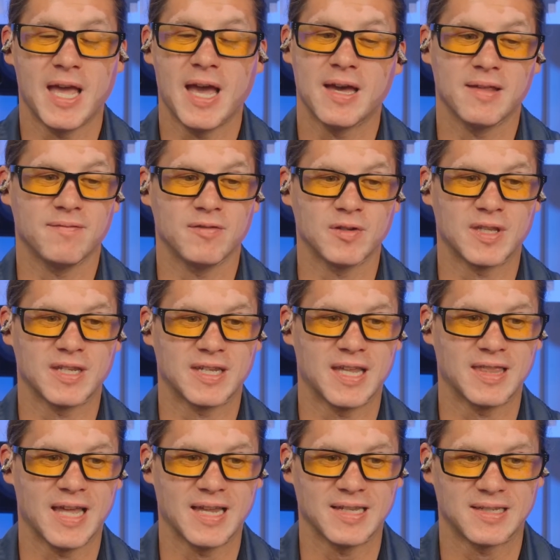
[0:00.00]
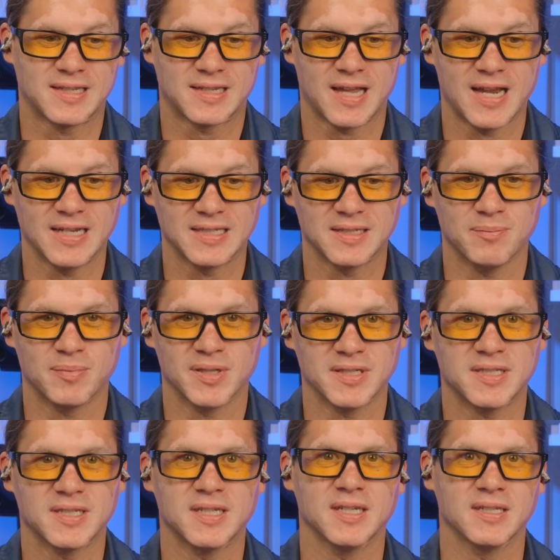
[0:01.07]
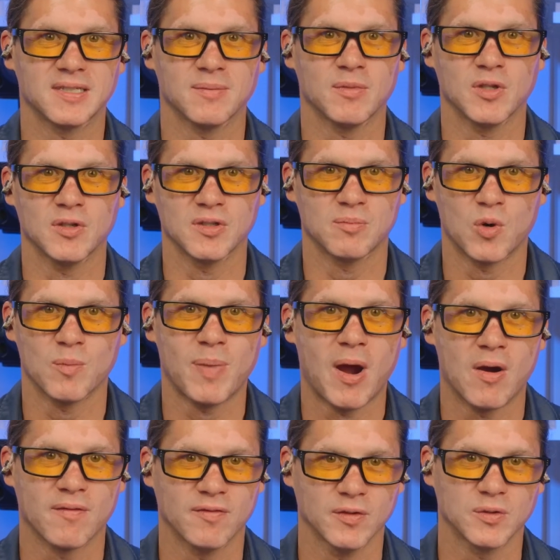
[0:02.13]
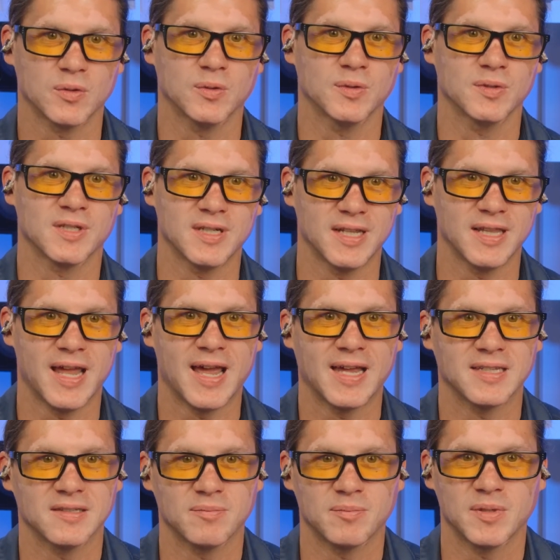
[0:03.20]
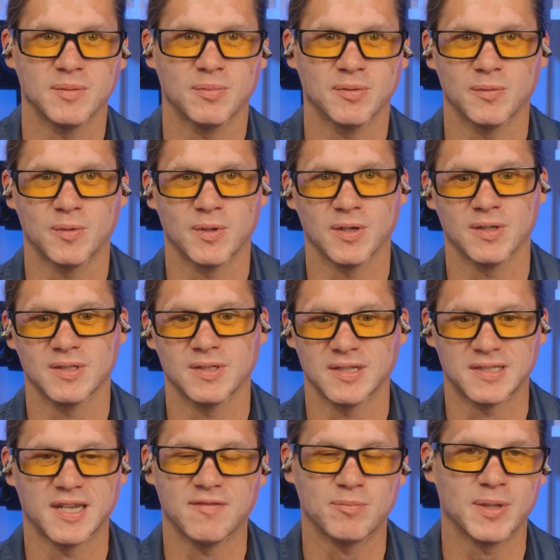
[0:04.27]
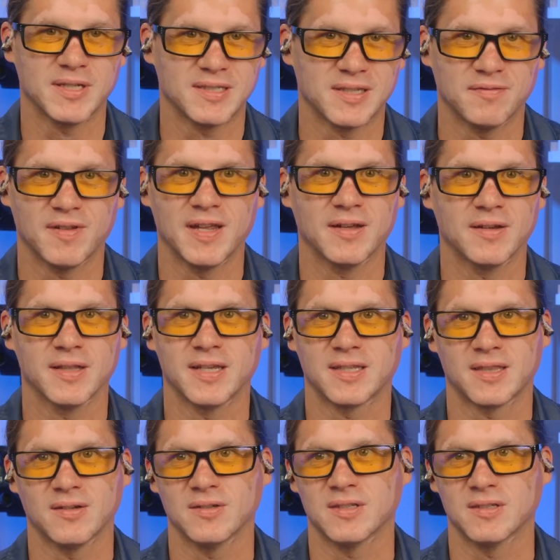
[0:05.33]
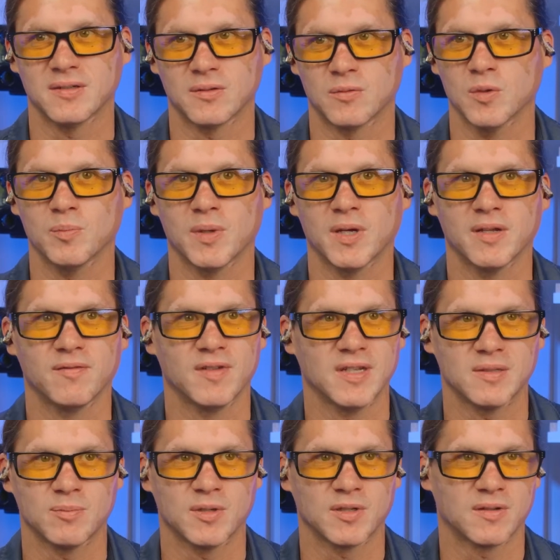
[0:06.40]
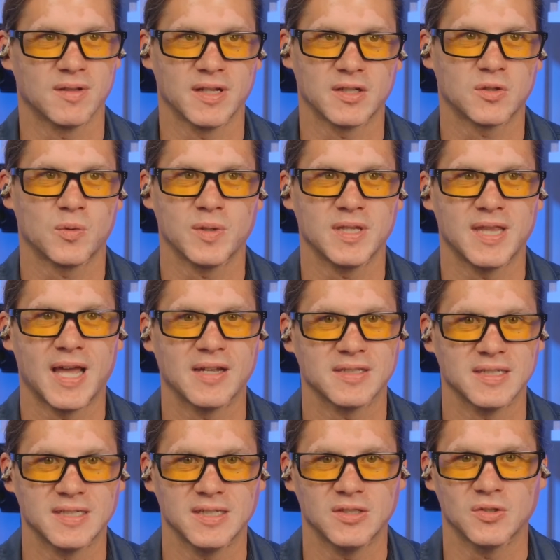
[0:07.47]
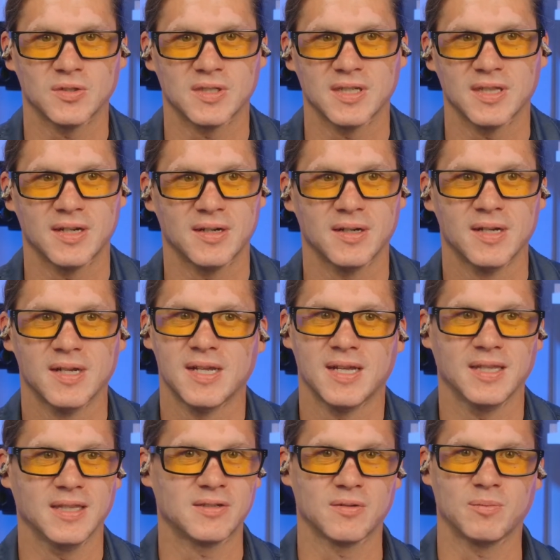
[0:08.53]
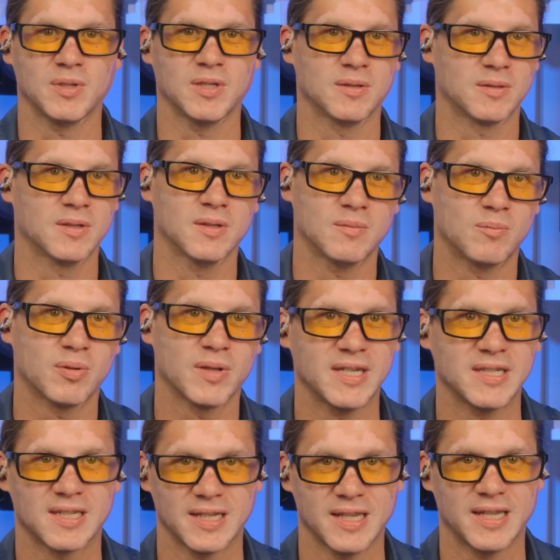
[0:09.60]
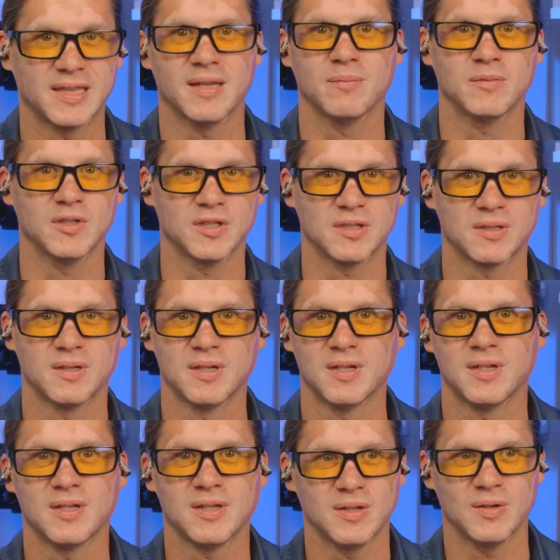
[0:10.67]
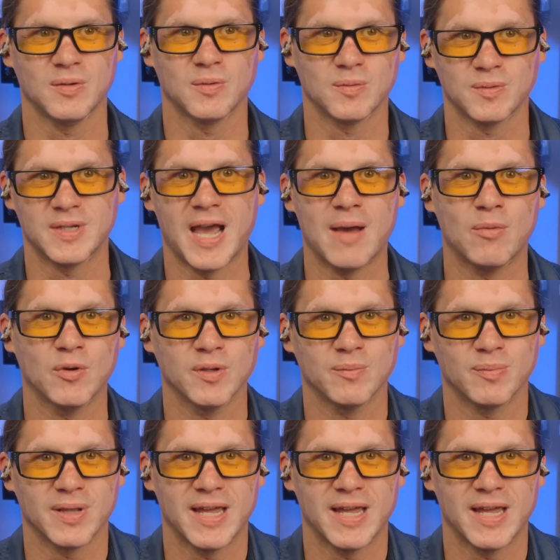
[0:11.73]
But yeah, if we could get that kind of simplicity and some of those more powerful tools into the hands of people where it's a safe place to fail. Like there's a group on Facebook of like 20,000 teachers in there, and this would be a good place to let them just, dabble and